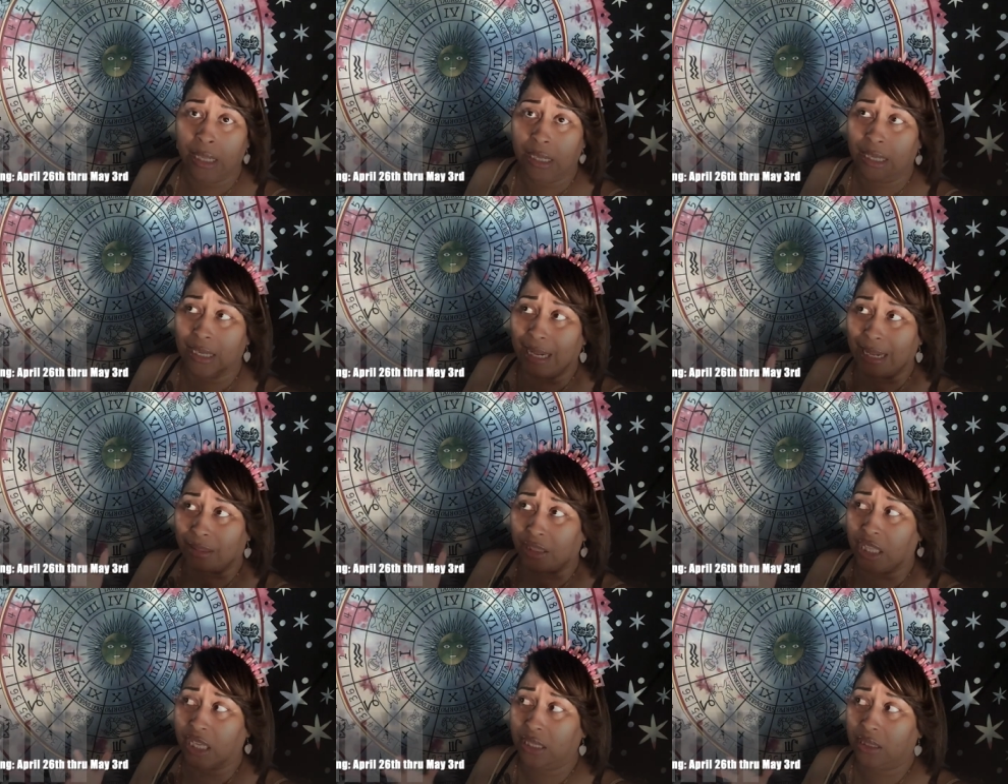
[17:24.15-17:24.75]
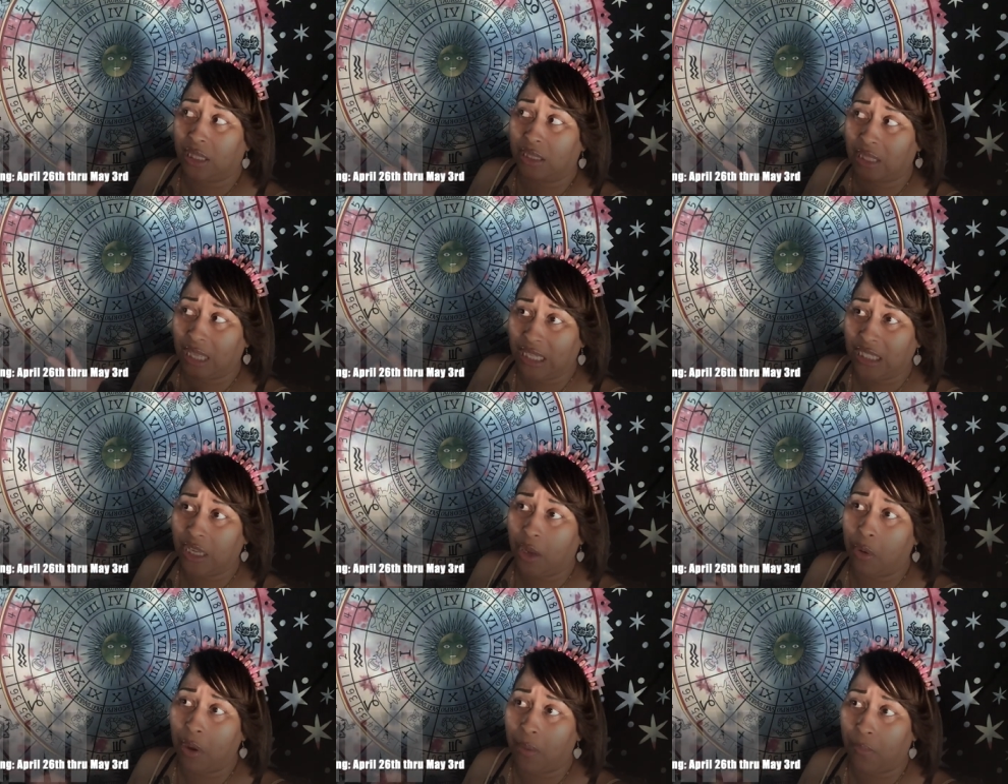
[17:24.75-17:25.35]
and i think that
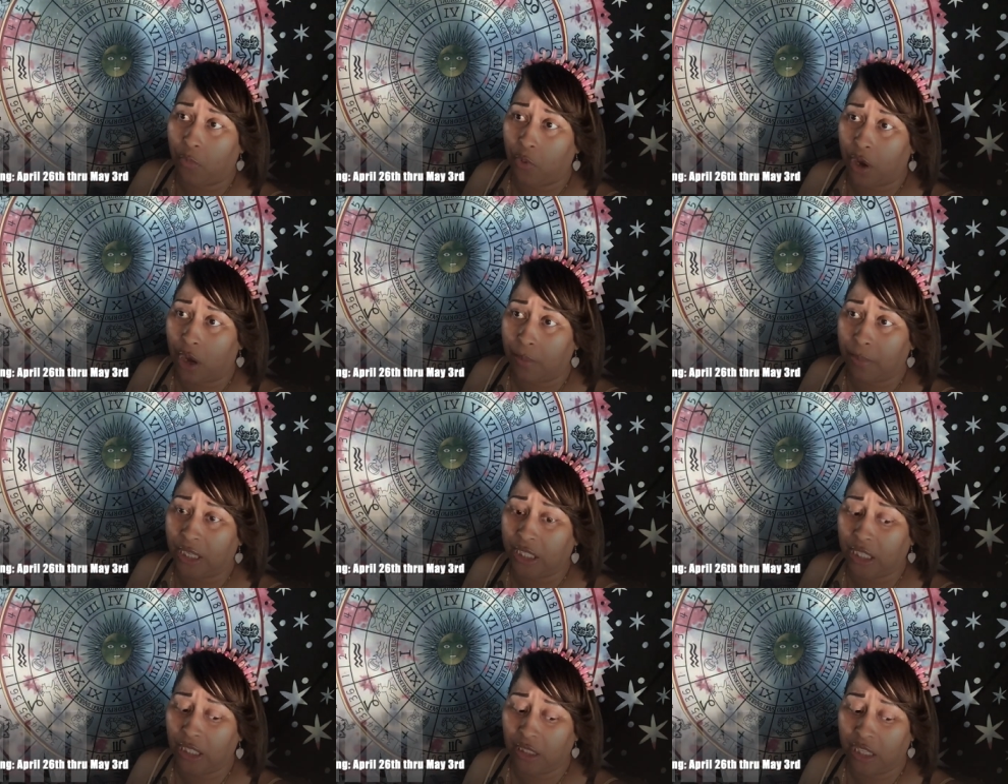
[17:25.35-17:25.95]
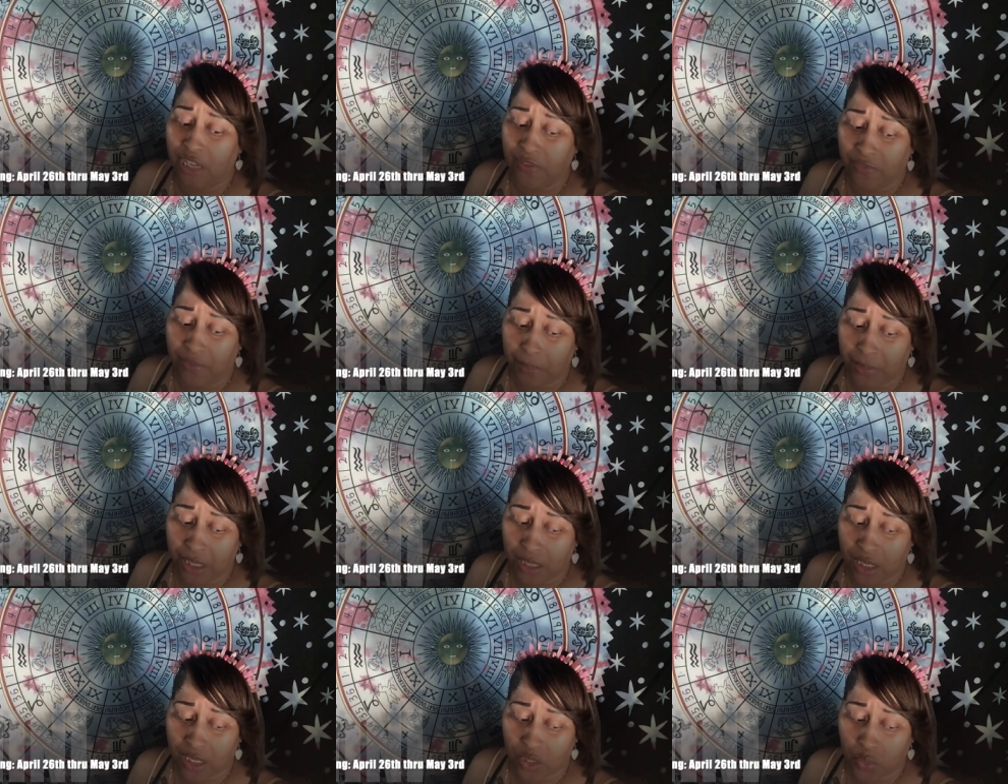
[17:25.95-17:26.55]
that's how i'm where i'm going to leave it
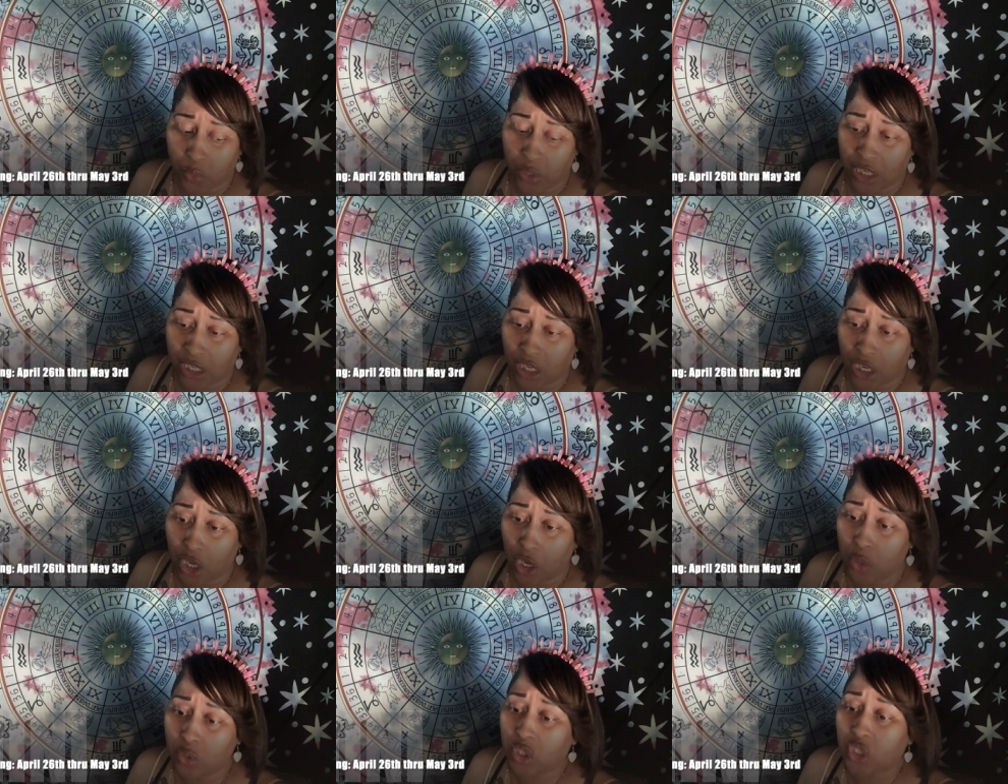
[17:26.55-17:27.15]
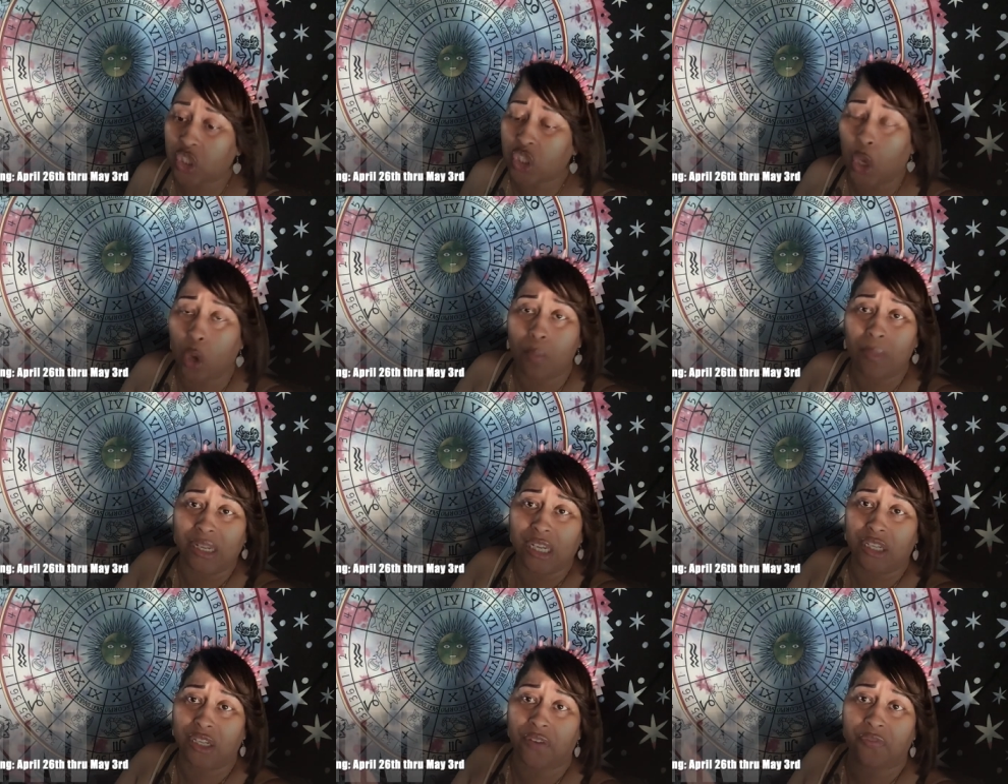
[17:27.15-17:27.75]
because we can go so
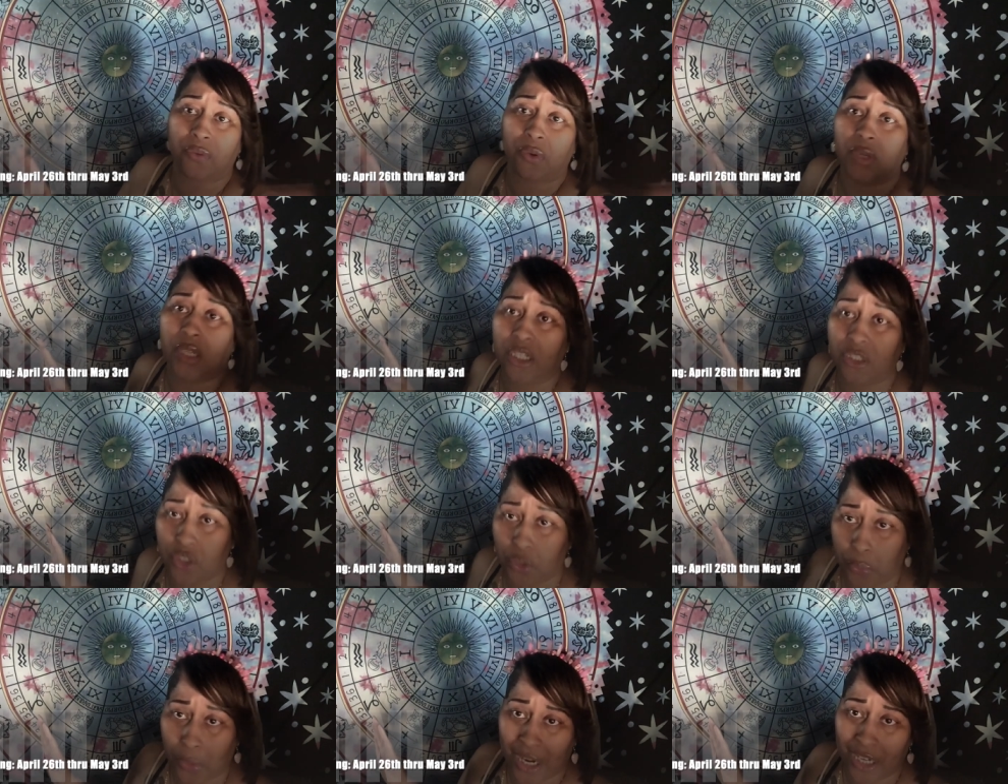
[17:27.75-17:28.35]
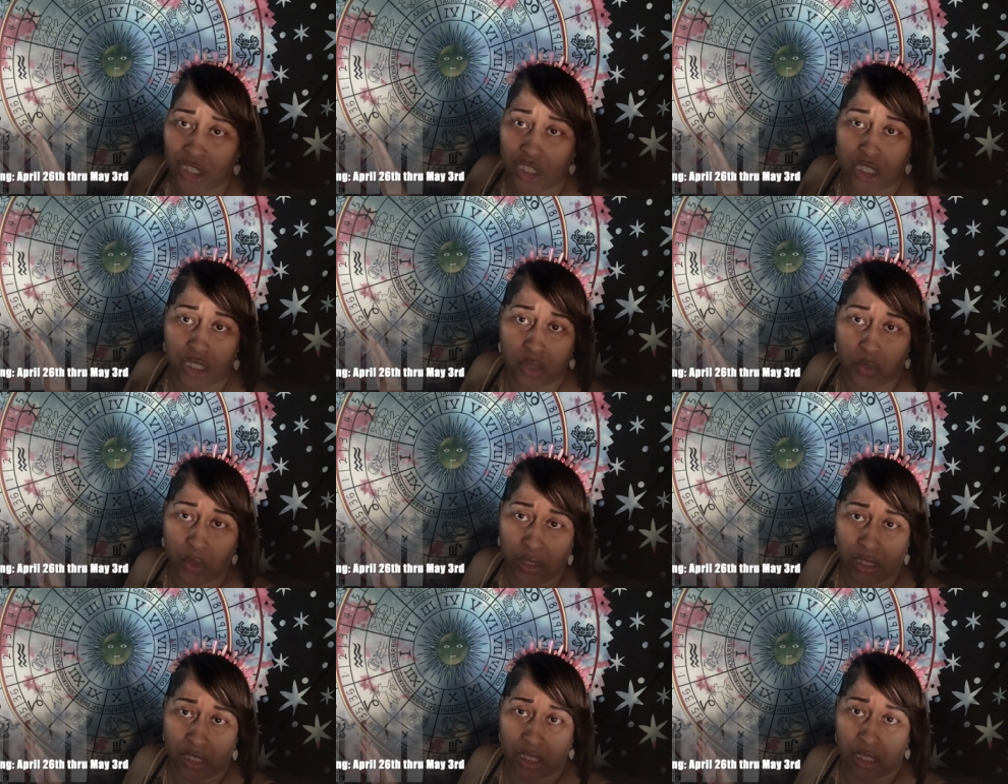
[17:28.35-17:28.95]
many different directions
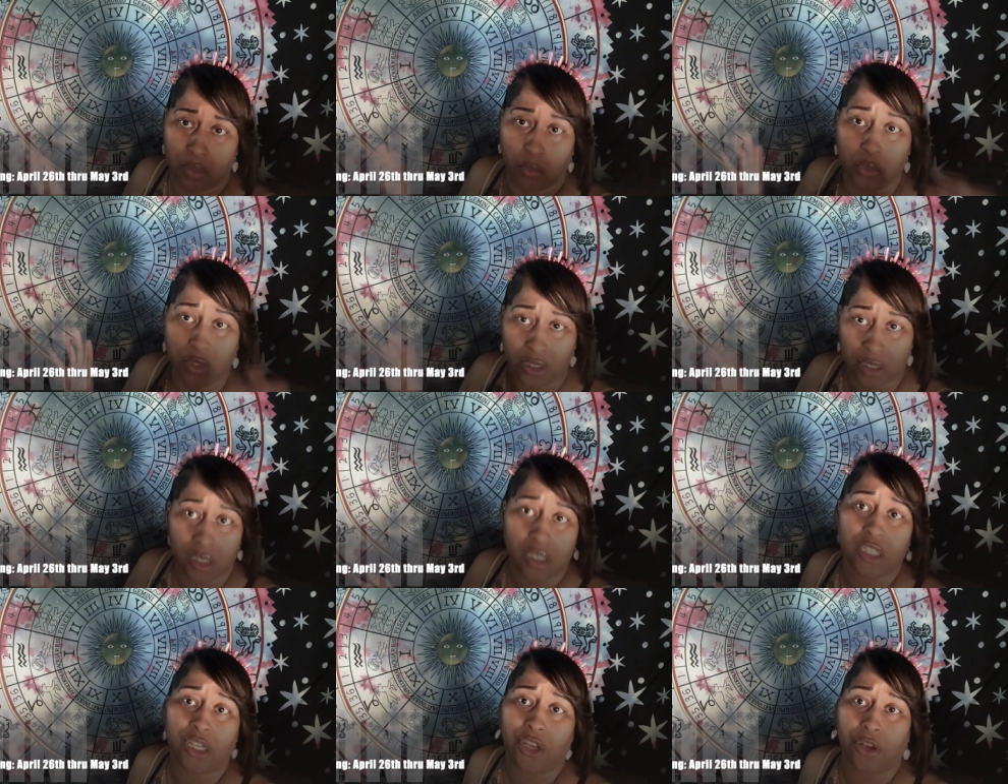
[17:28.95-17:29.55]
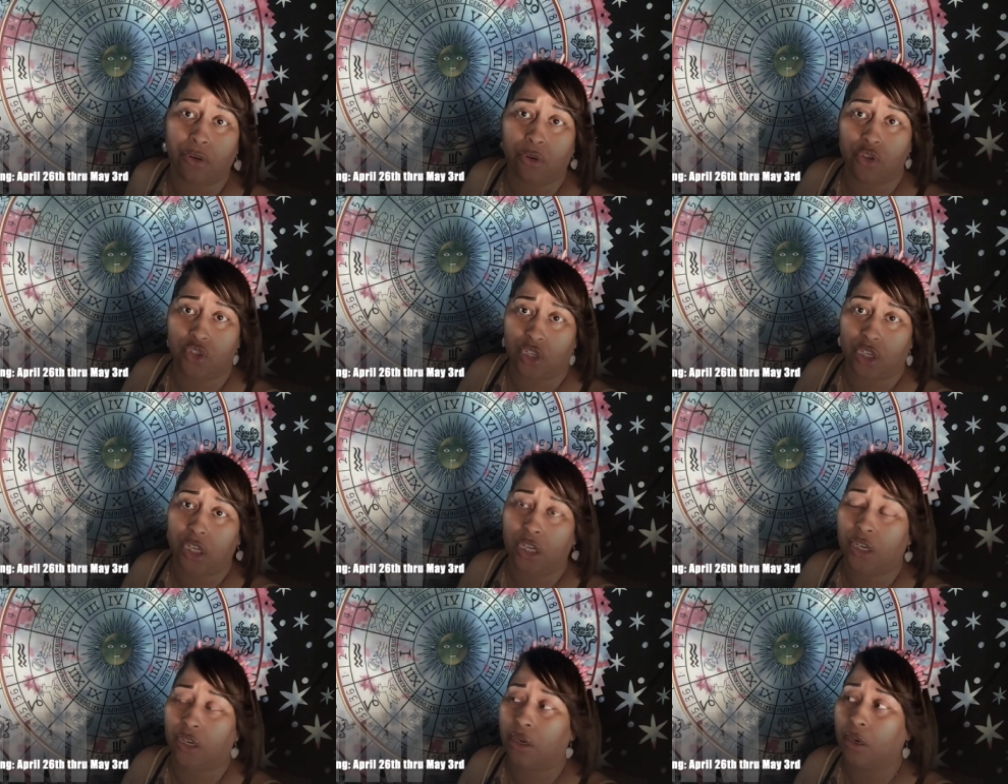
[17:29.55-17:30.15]
with it with this
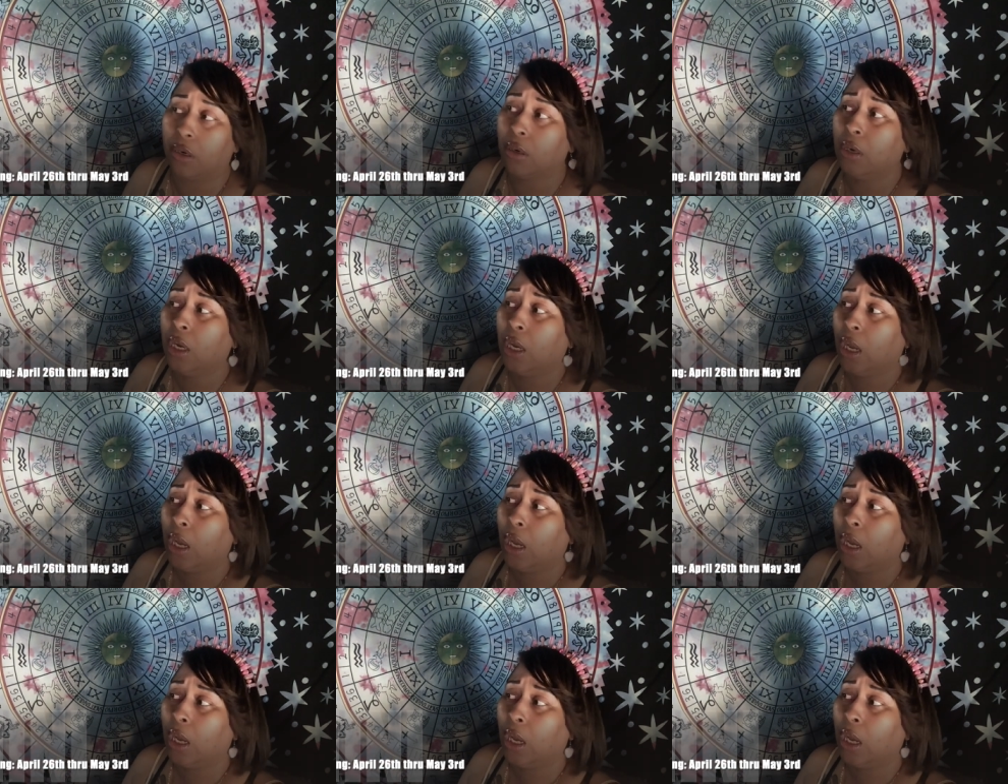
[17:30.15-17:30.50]
energy here